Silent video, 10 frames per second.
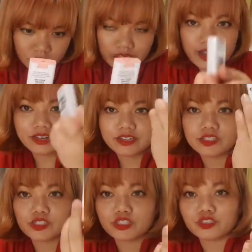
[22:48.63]
yeah,
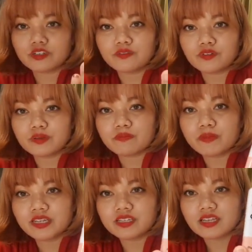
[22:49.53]
this is sugar-free
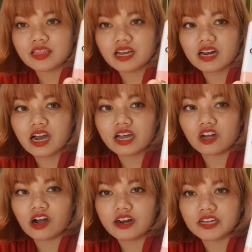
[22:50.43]
mint that I
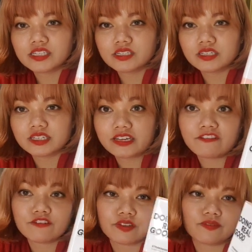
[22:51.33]
got as a
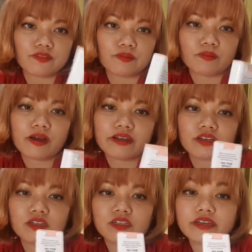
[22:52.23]
gift from my
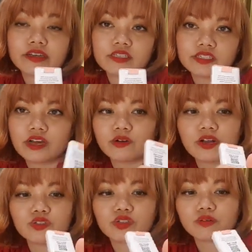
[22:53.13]
colleague. Shout
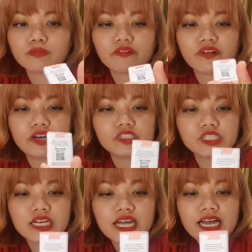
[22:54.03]
out to you, Babesh.
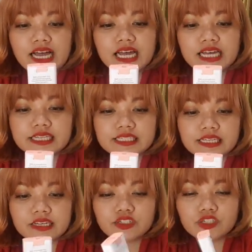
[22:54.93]
It's
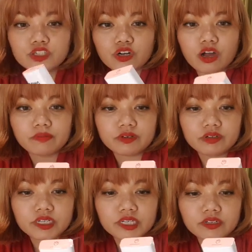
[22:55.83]
in
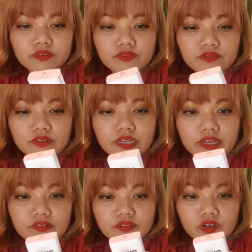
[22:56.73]
strawberry
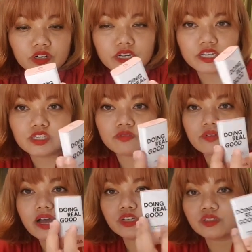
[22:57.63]
flavor. It's
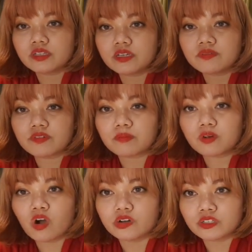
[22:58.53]
actually from
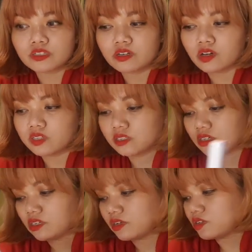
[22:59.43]
Cotton On.
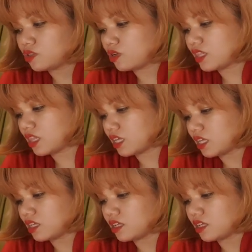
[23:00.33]
So I think I